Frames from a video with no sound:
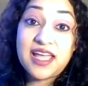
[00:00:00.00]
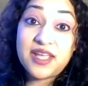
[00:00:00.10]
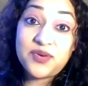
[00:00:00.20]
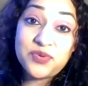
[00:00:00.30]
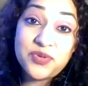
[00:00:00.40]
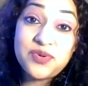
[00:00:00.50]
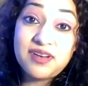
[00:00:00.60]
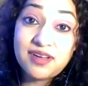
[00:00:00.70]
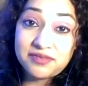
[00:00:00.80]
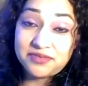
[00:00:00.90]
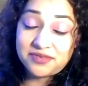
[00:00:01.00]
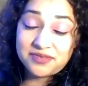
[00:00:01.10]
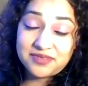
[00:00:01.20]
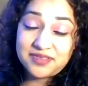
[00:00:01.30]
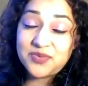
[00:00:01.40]
I know
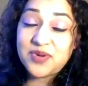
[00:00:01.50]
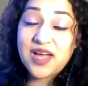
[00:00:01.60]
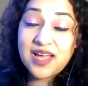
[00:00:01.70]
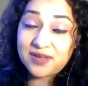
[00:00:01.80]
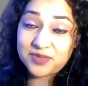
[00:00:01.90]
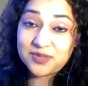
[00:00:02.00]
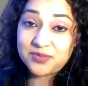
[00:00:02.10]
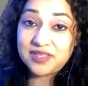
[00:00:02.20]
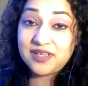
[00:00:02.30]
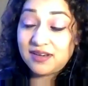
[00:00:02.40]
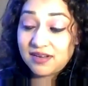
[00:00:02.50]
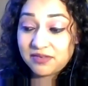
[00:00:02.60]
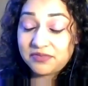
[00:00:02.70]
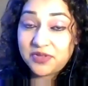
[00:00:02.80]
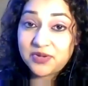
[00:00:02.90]
you absolutely
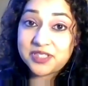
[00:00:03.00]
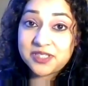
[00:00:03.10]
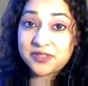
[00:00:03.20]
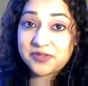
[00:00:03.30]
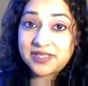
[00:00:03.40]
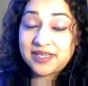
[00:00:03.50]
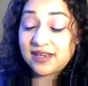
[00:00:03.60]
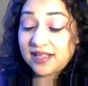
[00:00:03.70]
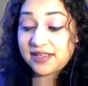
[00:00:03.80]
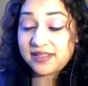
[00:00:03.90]
love your children, and